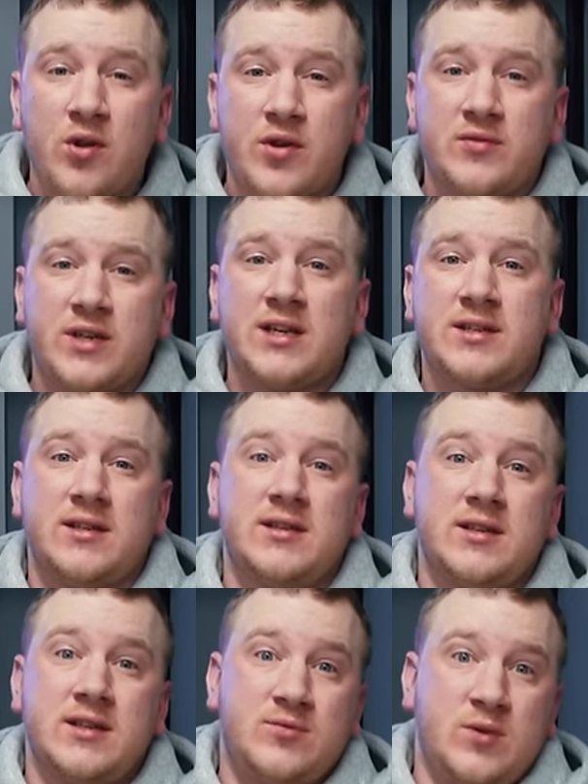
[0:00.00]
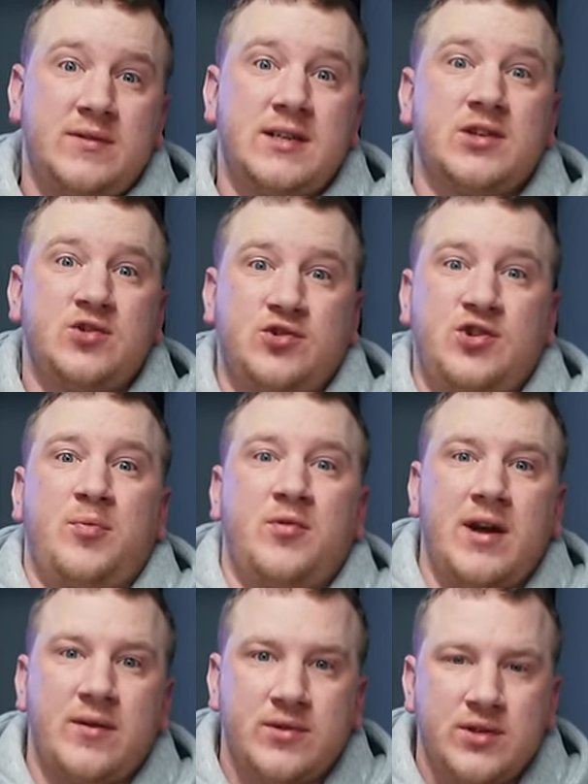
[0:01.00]
of those instances, we've said, shop
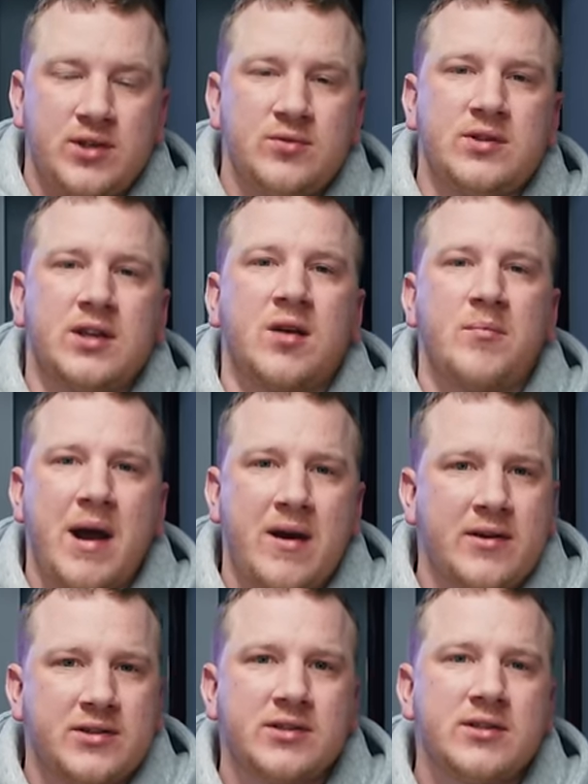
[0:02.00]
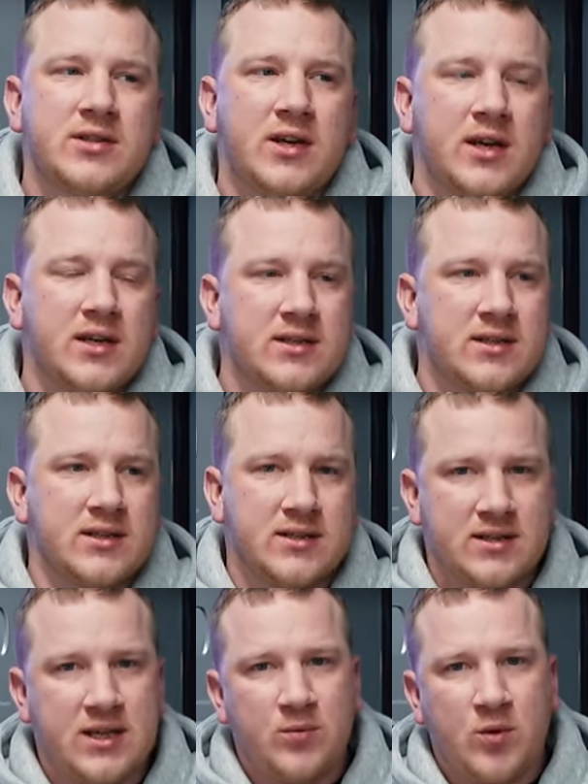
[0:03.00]
around, use the comparison sites and
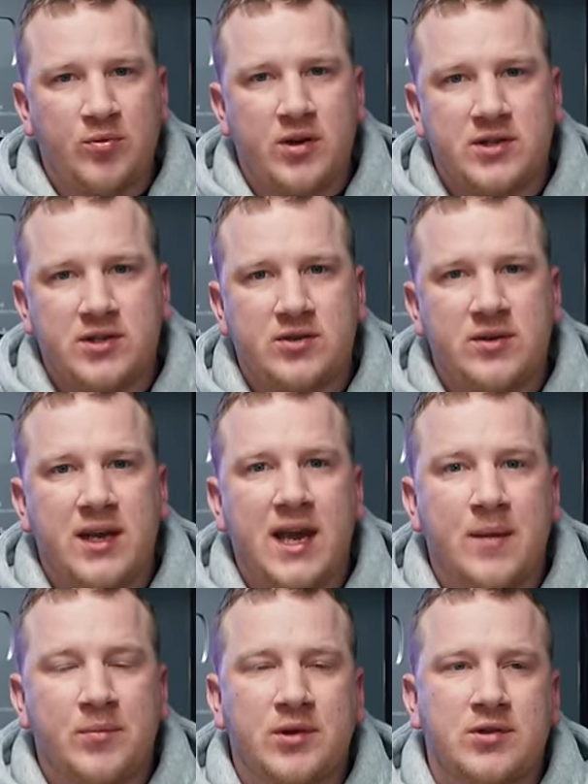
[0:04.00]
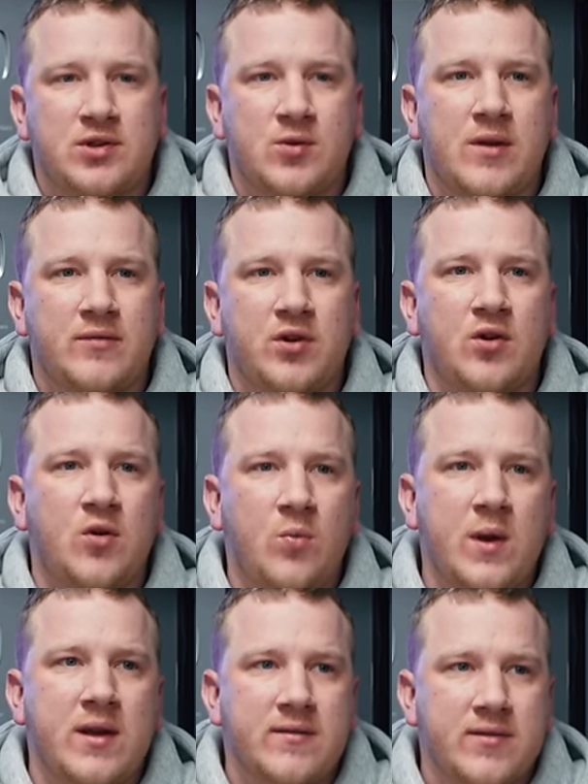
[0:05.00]
see what prices you can get, because whoever you are
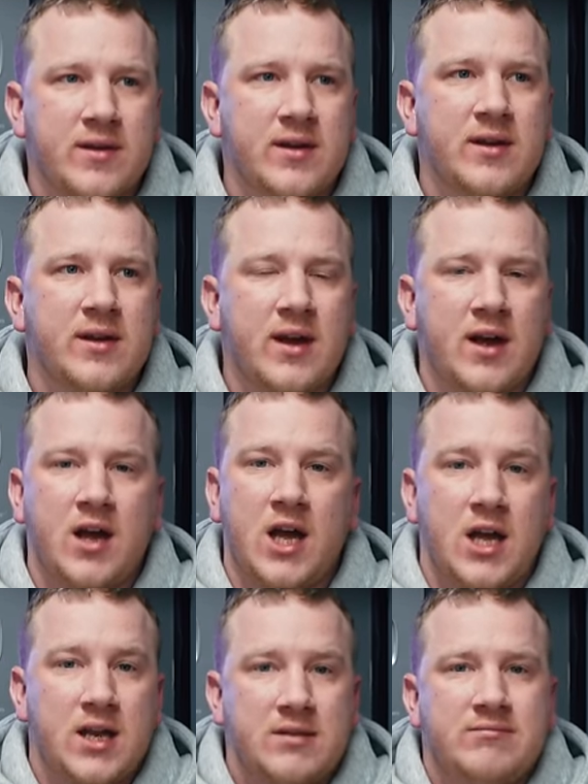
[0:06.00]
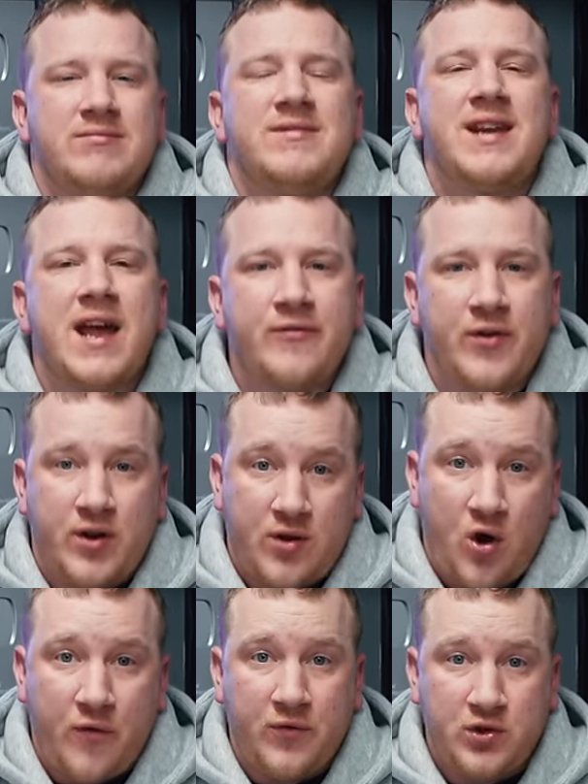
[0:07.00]
with never
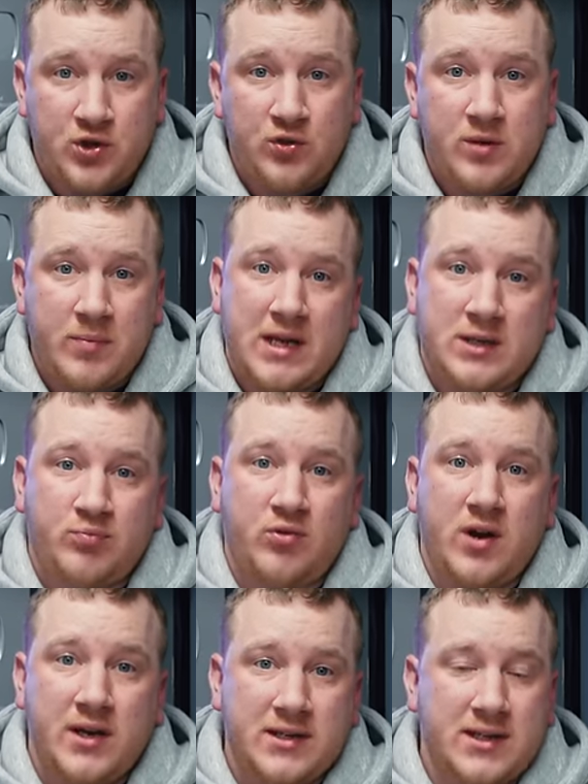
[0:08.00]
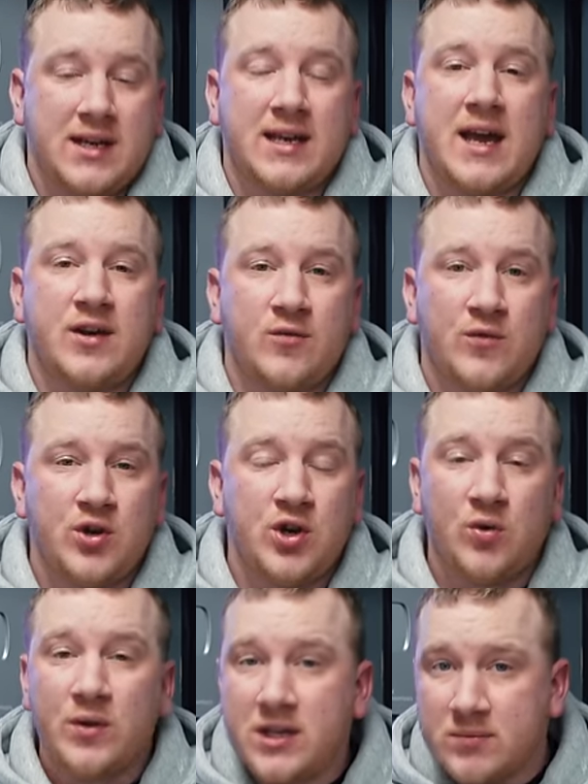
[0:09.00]
offers you the best price again on
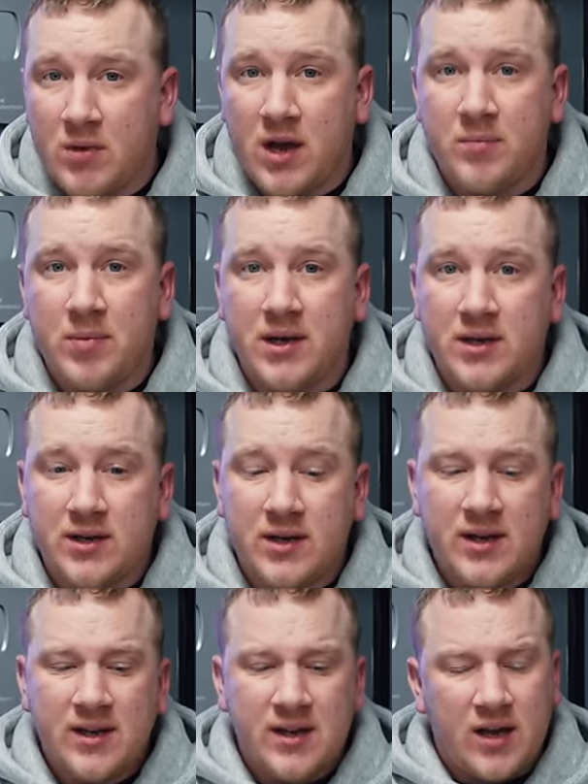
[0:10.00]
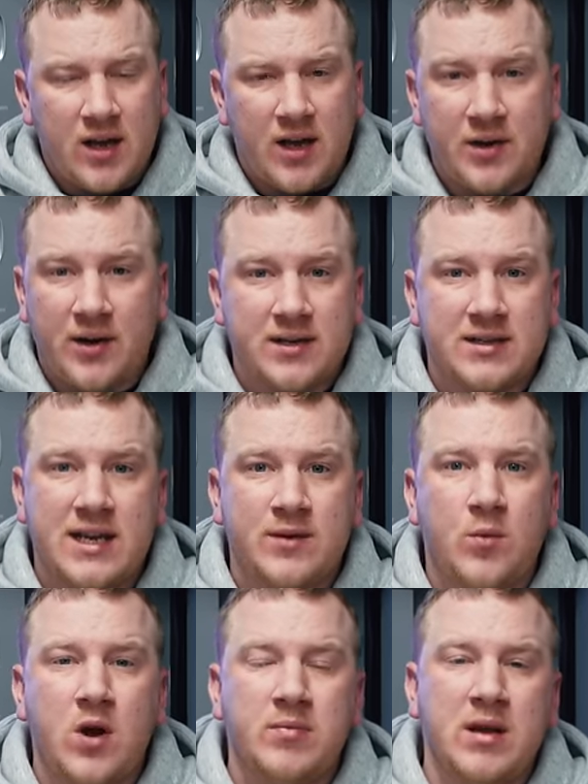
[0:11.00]
renewal. That's my opinion. I don't
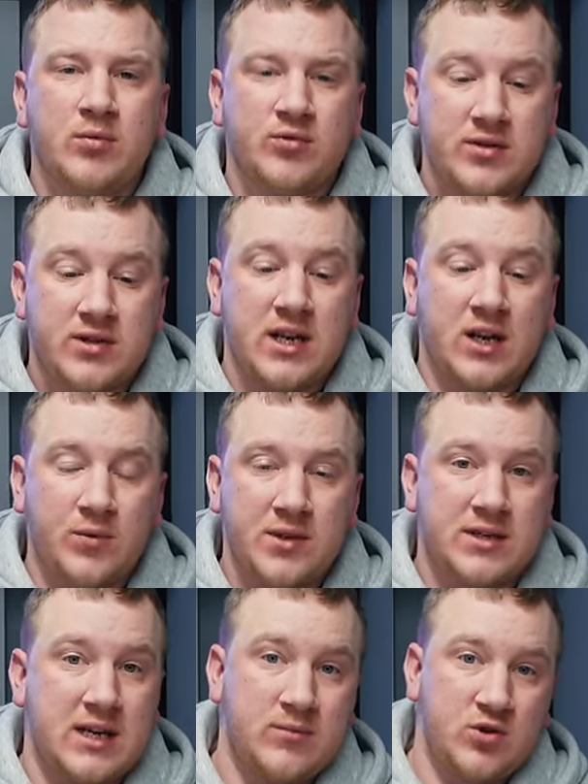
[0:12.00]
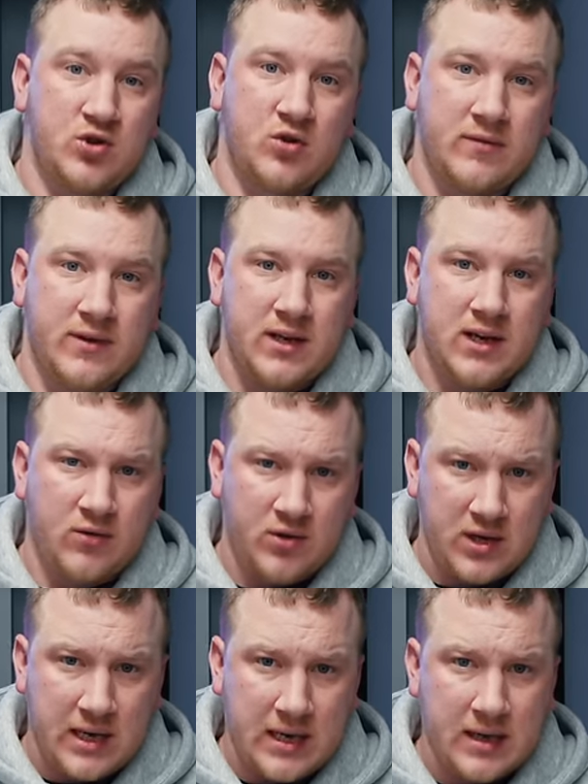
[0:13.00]
understand why people stick with the same insurer for year
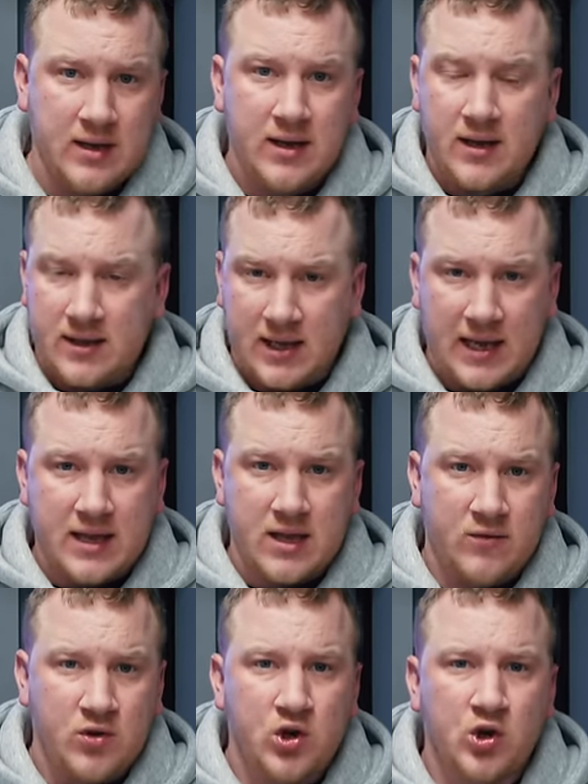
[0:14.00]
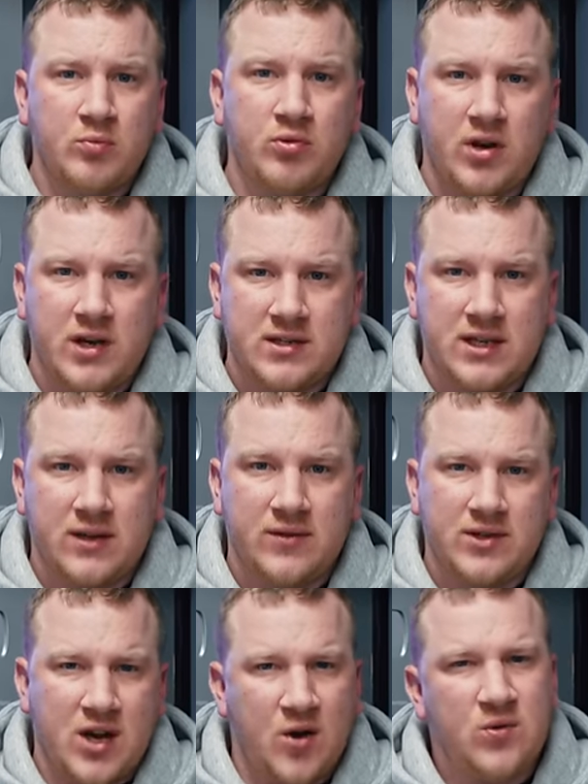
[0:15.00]
on year. They get their renewal price, and if
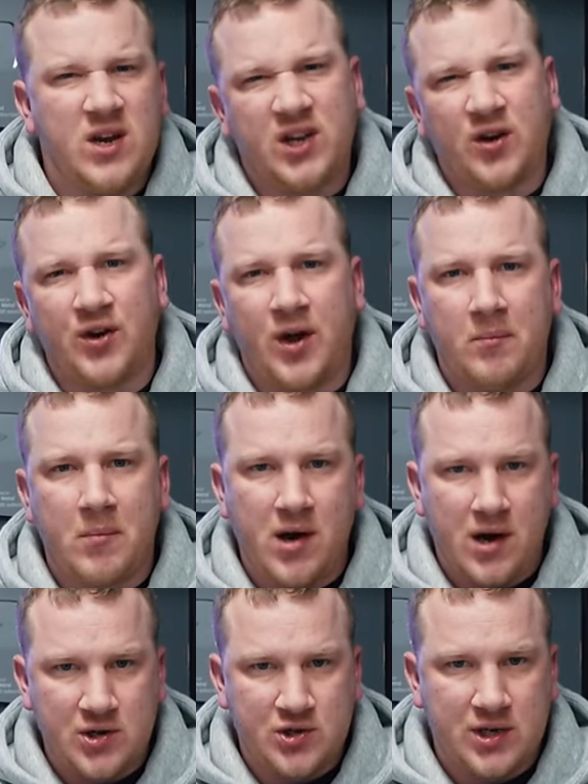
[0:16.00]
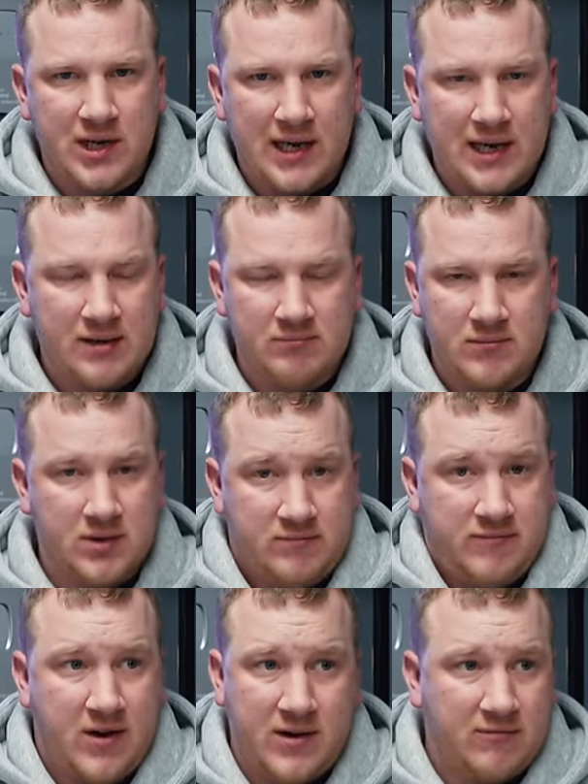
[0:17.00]
it's only gone up marginally, it
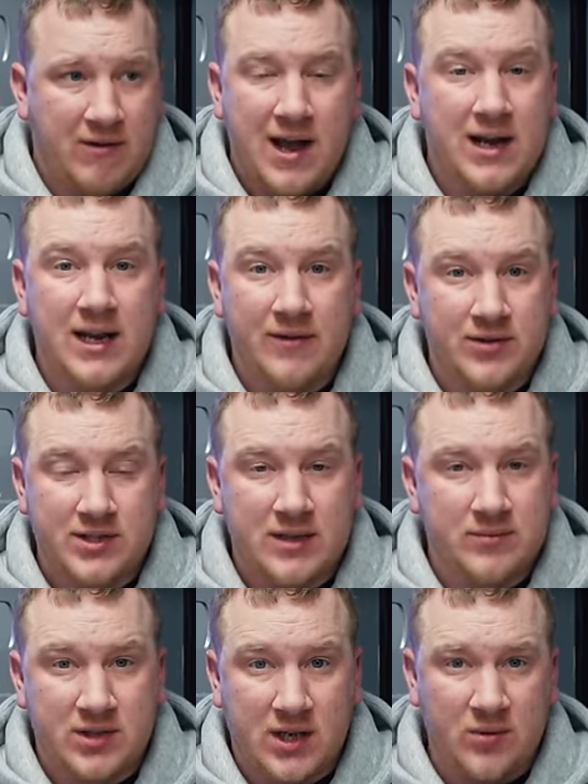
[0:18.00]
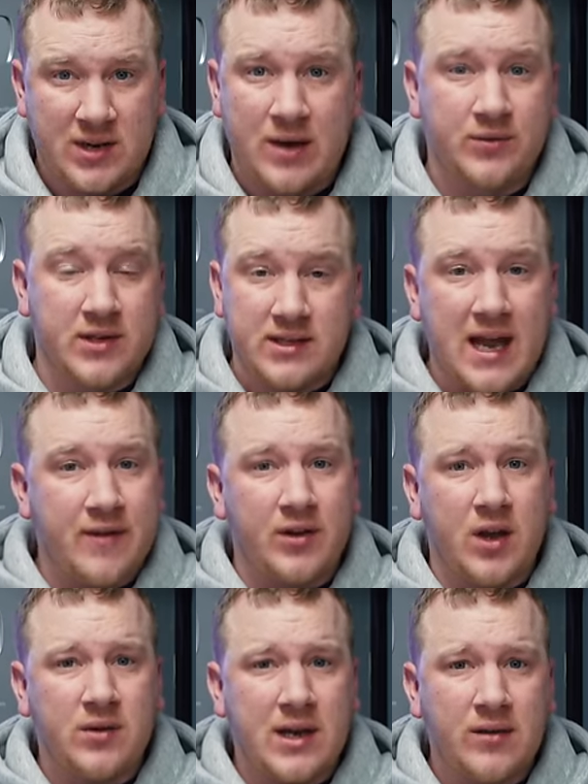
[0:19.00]
very rarely ever seems to go down. Does it ever
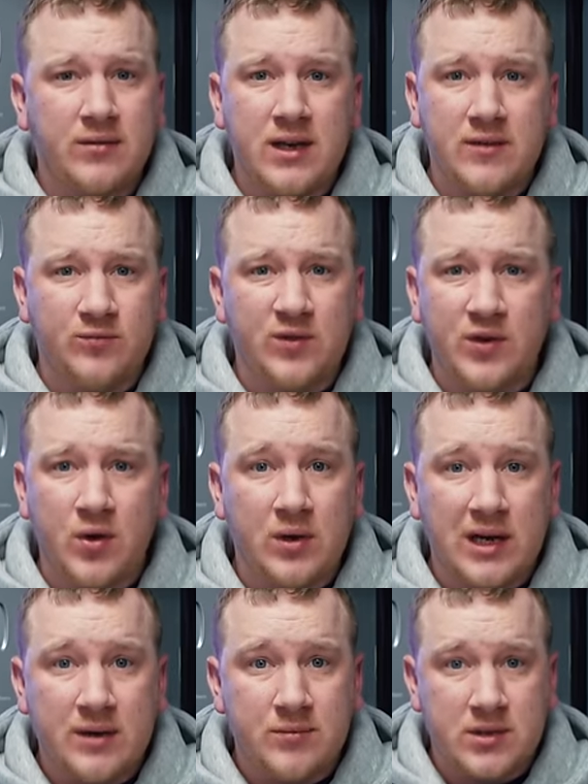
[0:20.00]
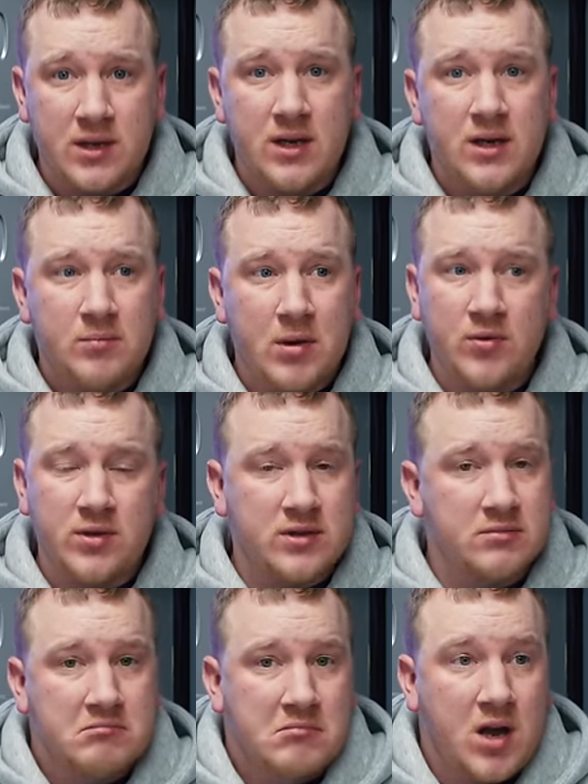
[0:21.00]
go down, even with no claims
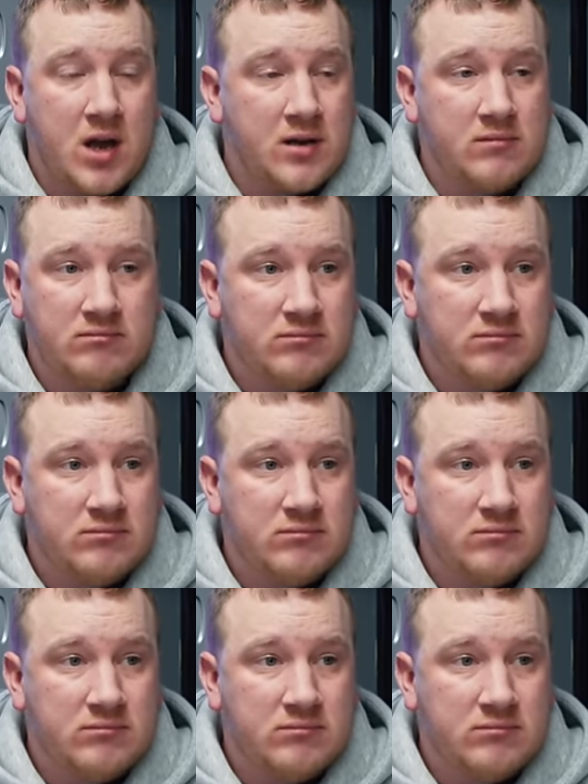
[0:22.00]
bonus? I